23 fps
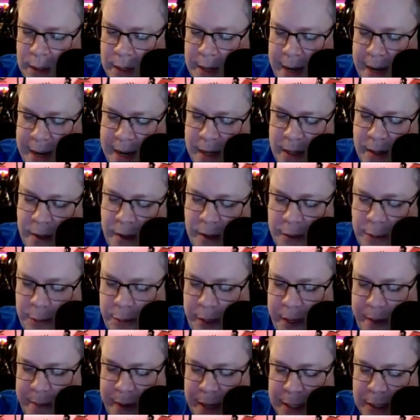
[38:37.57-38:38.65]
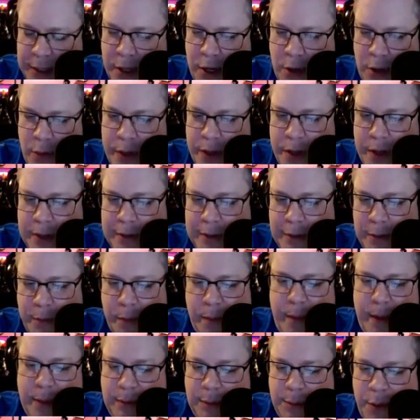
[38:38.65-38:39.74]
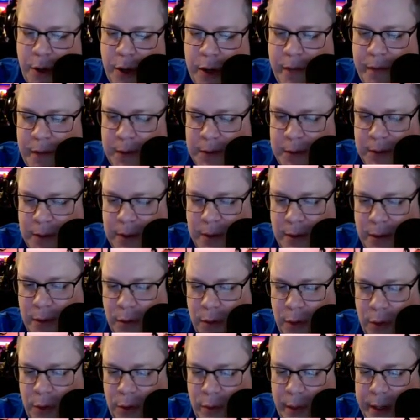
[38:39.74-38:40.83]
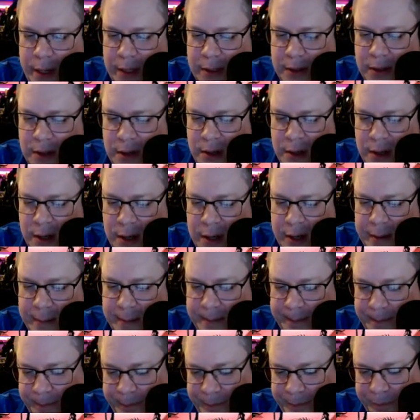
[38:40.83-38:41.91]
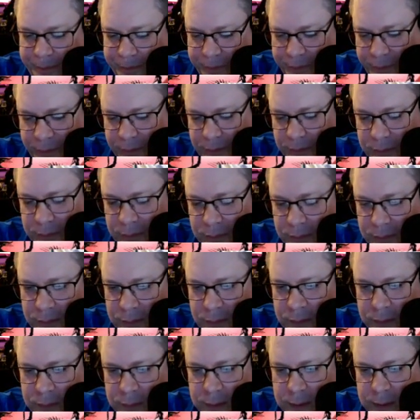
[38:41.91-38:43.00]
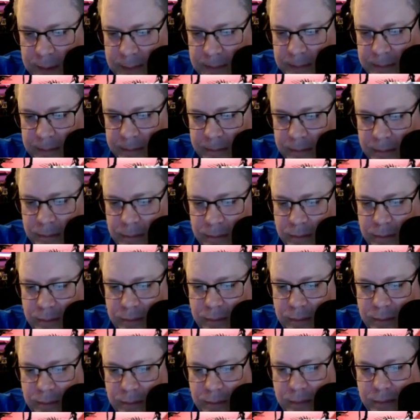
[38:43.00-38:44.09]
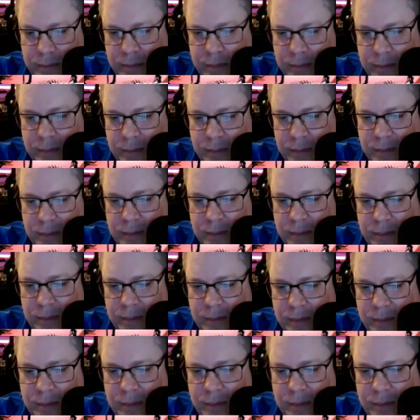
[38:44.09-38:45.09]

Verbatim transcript: Yeah, it's pretty much. Oh, we thought Superman was part of our circle, but he's not. Yeah, but we still need him. So. Mm-hmm.